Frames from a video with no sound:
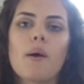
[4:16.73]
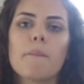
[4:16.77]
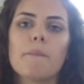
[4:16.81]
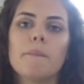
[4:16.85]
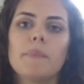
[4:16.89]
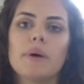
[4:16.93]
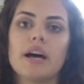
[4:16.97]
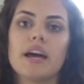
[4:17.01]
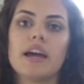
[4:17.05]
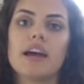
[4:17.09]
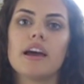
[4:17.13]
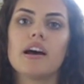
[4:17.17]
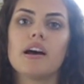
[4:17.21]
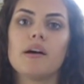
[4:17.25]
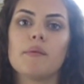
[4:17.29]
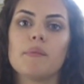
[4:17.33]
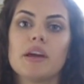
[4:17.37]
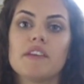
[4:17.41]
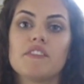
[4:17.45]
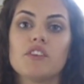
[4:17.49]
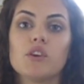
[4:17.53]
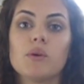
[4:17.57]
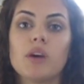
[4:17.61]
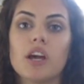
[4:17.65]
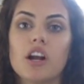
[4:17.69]
But
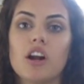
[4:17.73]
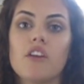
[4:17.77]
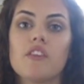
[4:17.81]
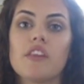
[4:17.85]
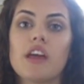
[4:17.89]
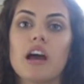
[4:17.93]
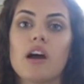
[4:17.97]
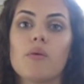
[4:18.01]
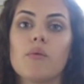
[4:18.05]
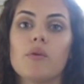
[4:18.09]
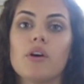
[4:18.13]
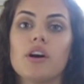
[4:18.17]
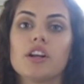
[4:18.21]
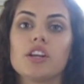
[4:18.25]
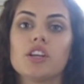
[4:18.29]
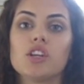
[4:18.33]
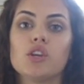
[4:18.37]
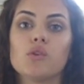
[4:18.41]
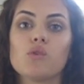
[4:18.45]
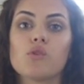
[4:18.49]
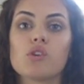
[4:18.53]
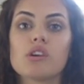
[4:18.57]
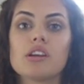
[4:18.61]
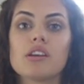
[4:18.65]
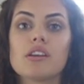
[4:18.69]
if you get on that one,
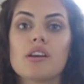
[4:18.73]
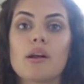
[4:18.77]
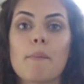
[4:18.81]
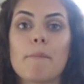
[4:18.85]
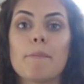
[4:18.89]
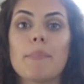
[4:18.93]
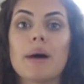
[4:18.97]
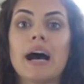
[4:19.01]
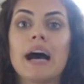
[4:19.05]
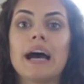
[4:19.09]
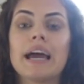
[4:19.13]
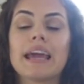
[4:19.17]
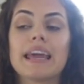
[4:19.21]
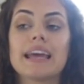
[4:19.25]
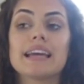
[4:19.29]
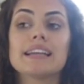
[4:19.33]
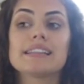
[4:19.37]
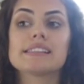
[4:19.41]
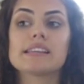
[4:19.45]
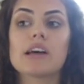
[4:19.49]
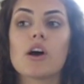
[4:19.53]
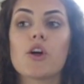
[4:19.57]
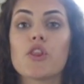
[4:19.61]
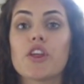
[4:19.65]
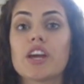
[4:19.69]
you can buy and
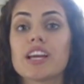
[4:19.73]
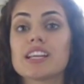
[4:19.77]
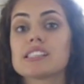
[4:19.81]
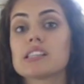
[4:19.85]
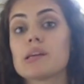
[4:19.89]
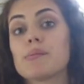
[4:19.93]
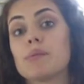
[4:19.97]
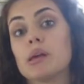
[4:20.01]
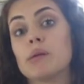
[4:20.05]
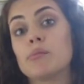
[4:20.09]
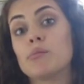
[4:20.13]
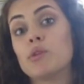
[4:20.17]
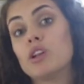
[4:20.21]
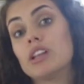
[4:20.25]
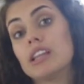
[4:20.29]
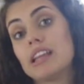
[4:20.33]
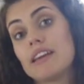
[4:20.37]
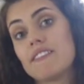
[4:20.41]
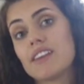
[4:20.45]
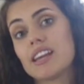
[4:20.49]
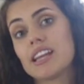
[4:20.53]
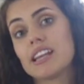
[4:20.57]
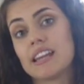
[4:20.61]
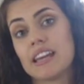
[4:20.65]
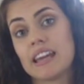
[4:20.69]
sell things to people
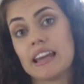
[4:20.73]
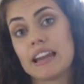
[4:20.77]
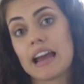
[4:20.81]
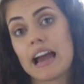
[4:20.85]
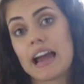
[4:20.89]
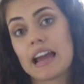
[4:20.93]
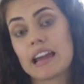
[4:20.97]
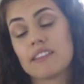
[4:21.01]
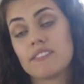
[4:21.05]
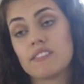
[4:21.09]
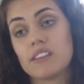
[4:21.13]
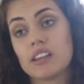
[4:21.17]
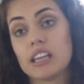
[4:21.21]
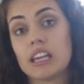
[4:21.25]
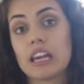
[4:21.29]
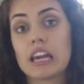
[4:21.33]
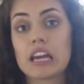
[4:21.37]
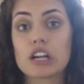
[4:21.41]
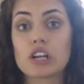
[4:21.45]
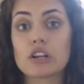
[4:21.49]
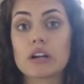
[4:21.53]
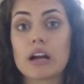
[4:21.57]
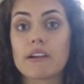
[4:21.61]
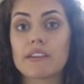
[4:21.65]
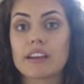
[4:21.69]
living in IV
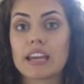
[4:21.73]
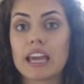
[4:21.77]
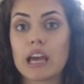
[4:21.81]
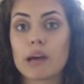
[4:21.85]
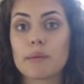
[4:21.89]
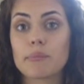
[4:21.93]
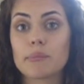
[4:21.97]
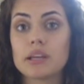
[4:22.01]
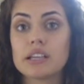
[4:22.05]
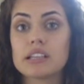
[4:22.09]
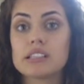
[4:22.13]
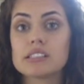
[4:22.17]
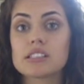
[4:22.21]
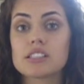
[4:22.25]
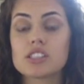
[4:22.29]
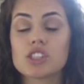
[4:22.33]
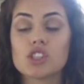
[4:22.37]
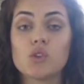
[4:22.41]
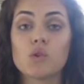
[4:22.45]
and around campus.